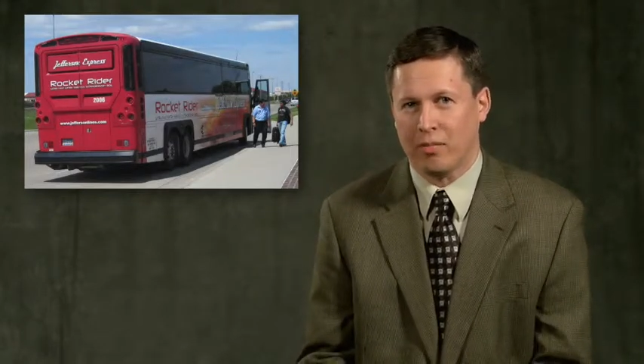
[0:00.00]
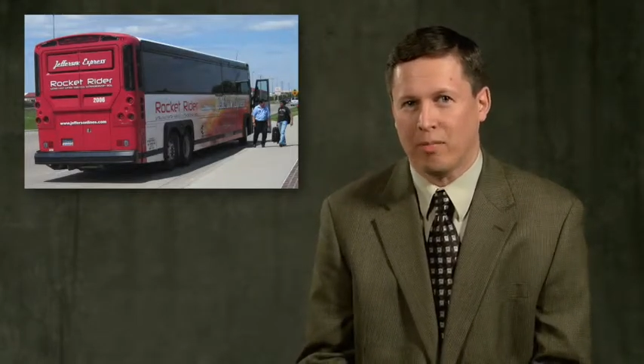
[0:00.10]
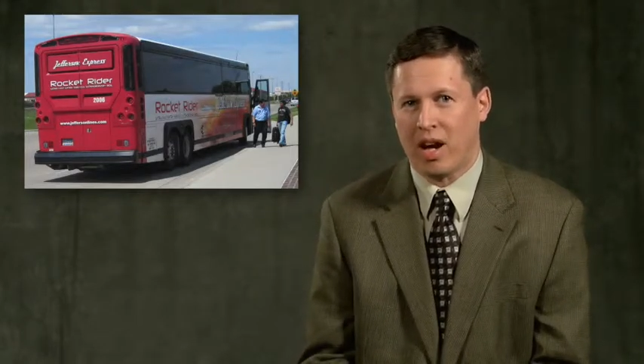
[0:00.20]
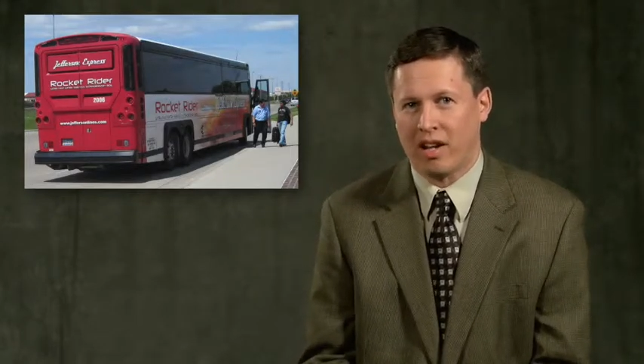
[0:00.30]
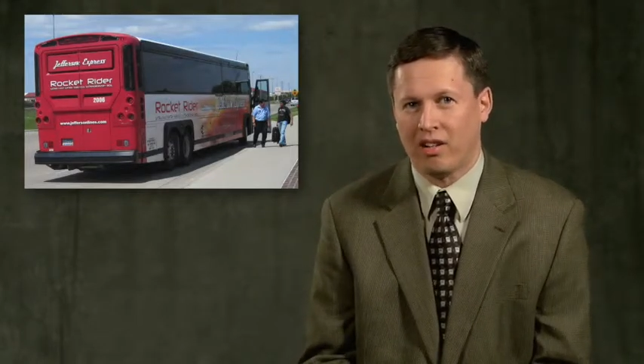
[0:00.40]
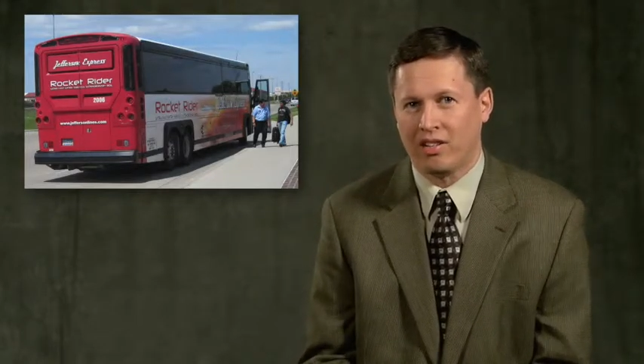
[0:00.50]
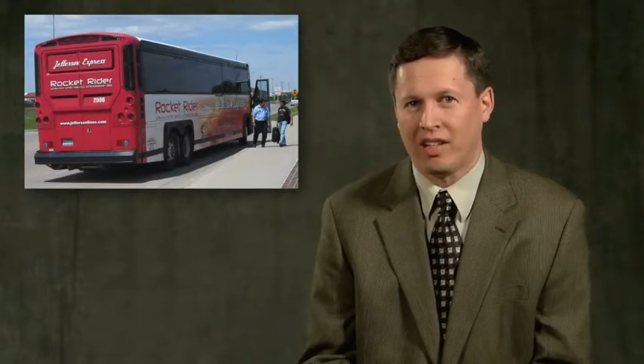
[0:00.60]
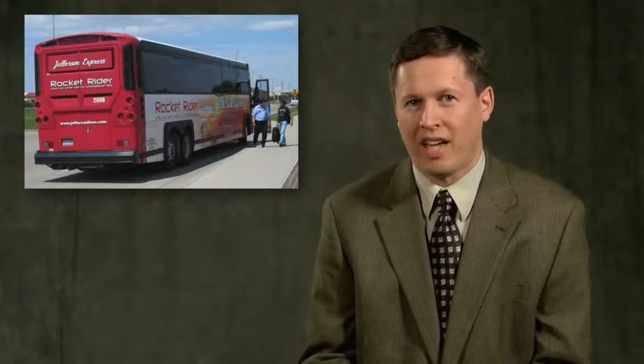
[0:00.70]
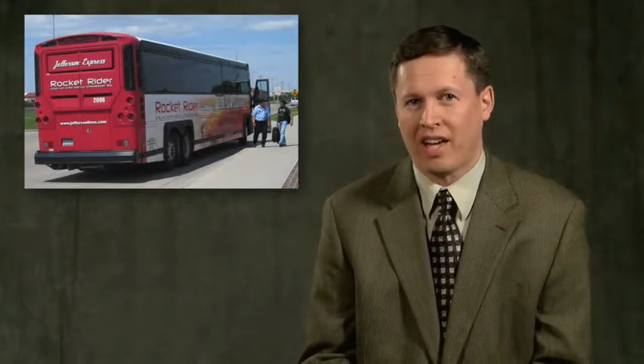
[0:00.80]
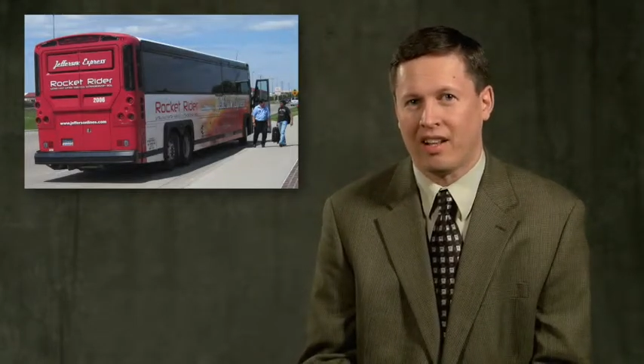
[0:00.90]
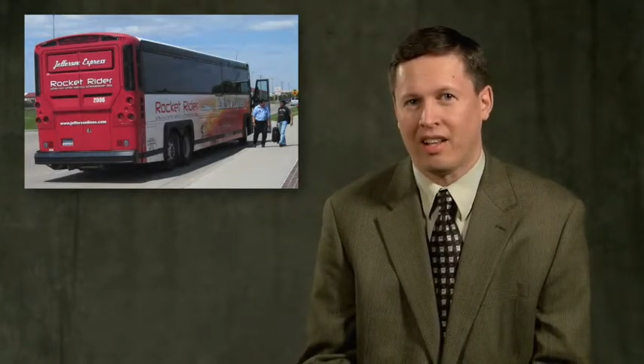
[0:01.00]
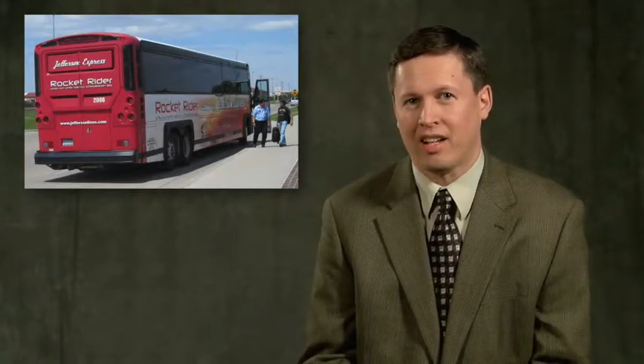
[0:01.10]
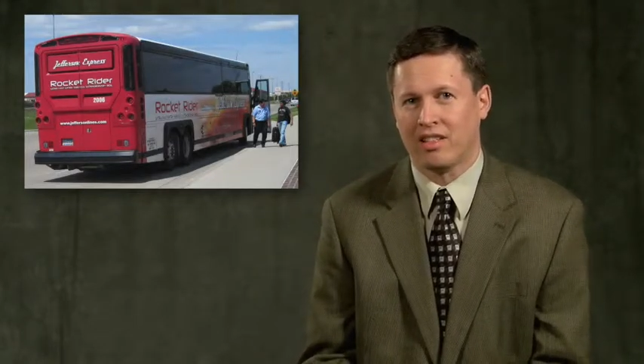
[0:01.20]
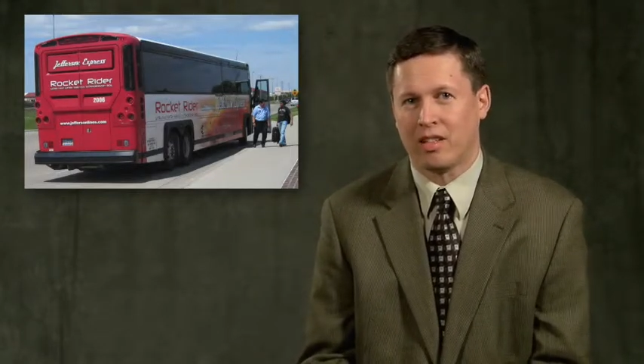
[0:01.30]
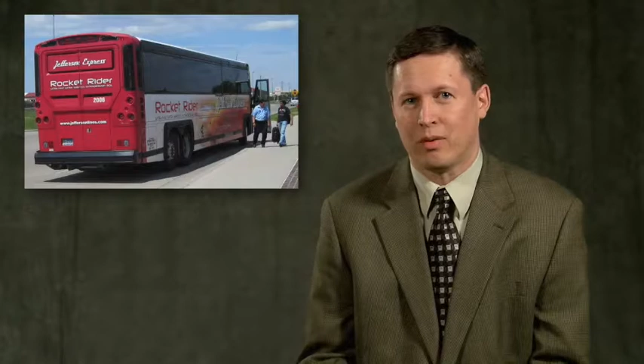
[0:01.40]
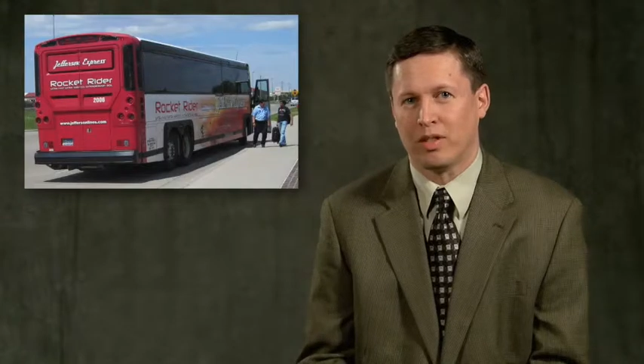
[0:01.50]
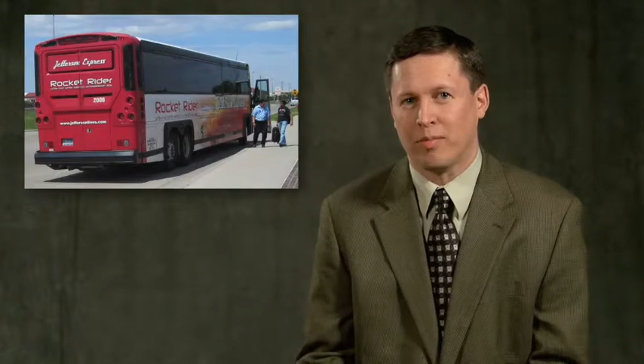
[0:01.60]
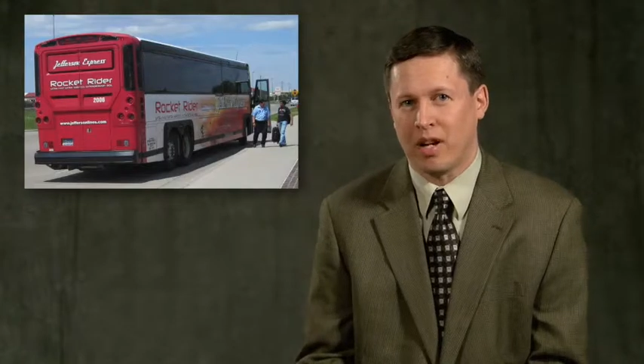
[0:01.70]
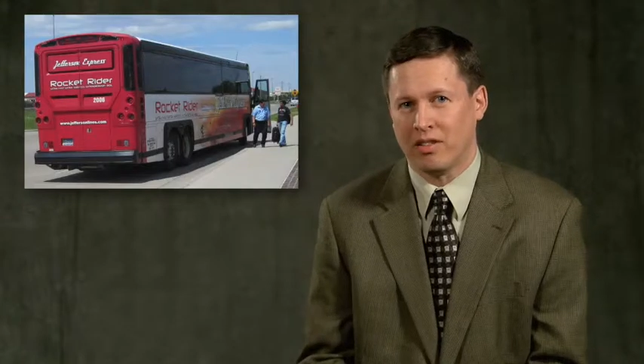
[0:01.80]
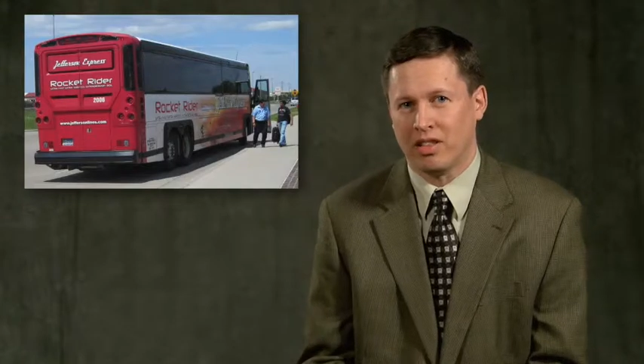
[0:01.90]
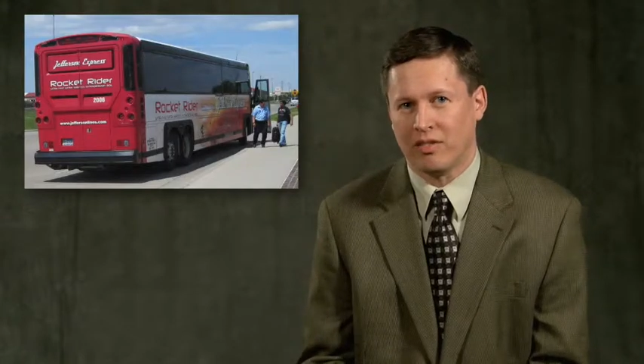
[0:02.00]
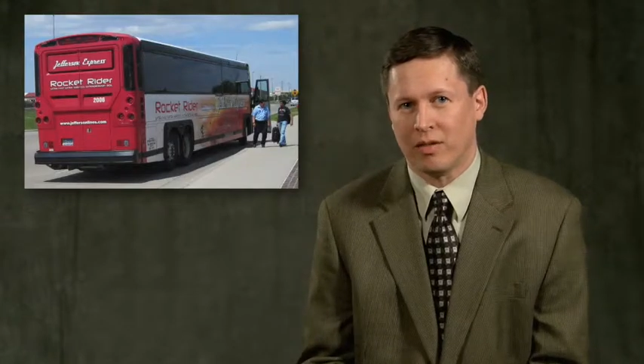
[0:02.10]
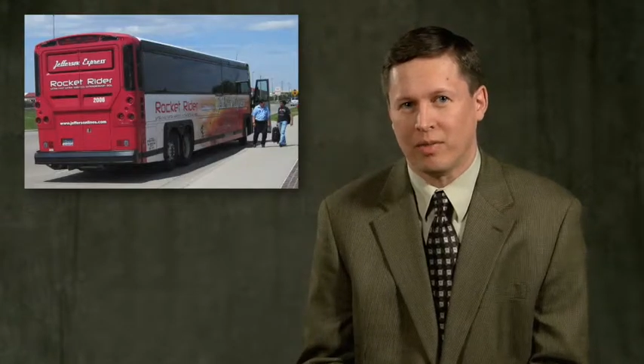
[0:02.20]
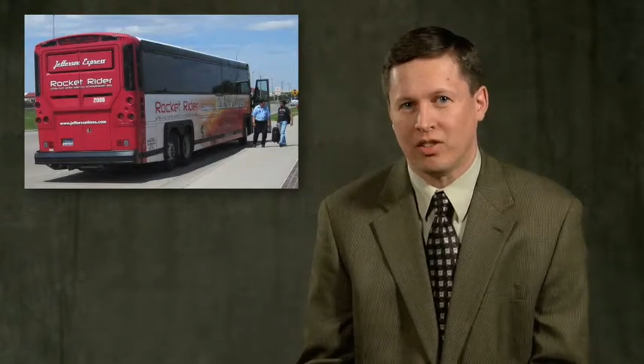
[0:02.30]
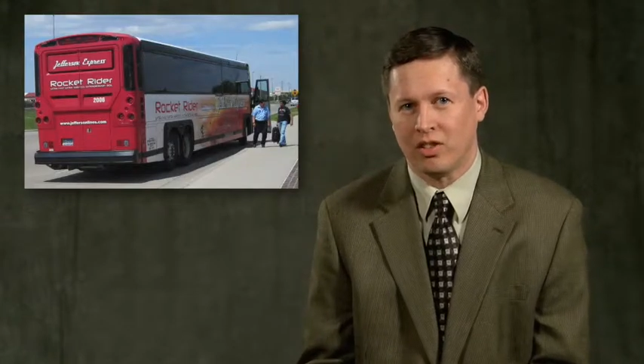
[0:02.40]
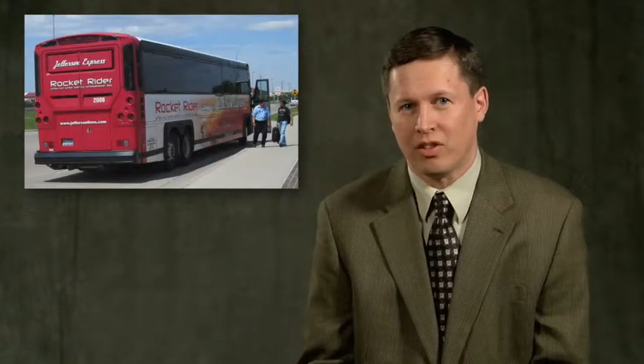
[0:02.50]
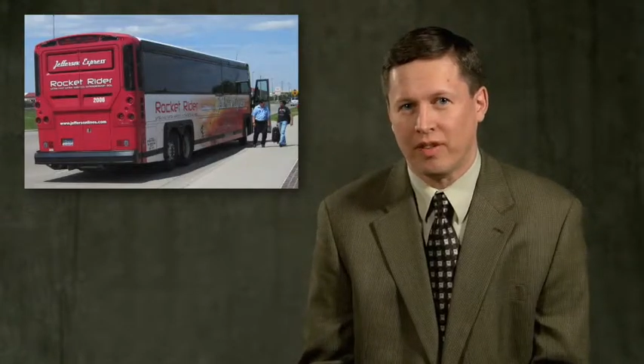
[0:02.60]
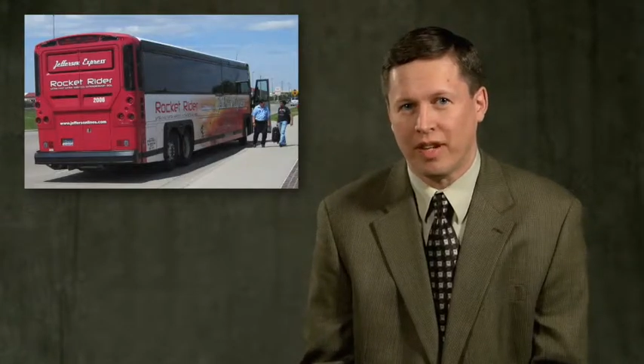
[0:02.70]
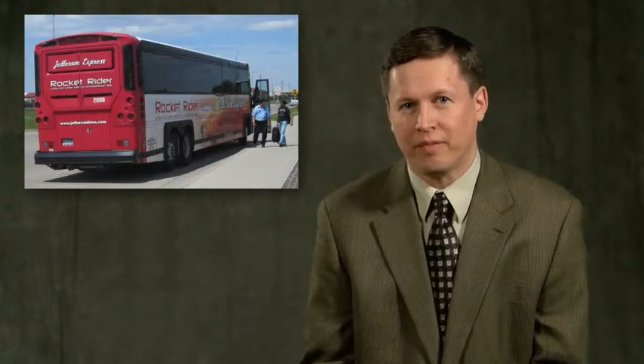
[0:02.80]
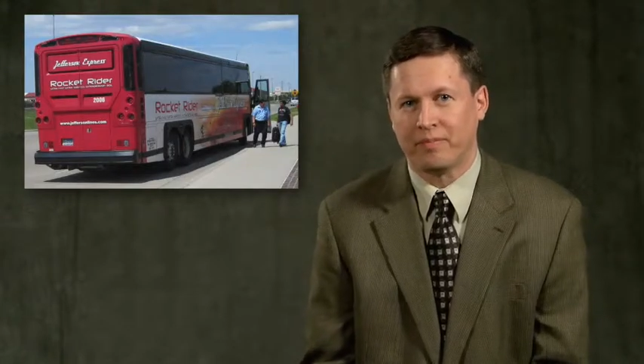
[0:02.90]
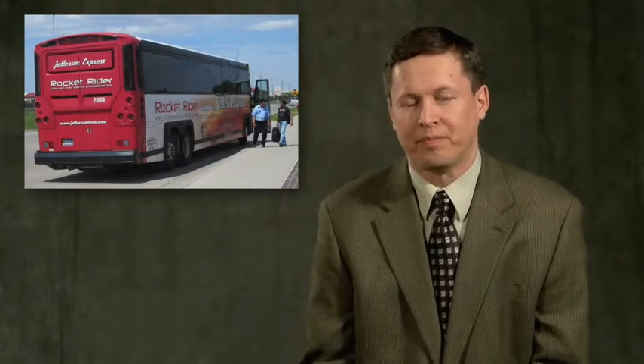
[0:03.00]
model to analyze the responses from the survey.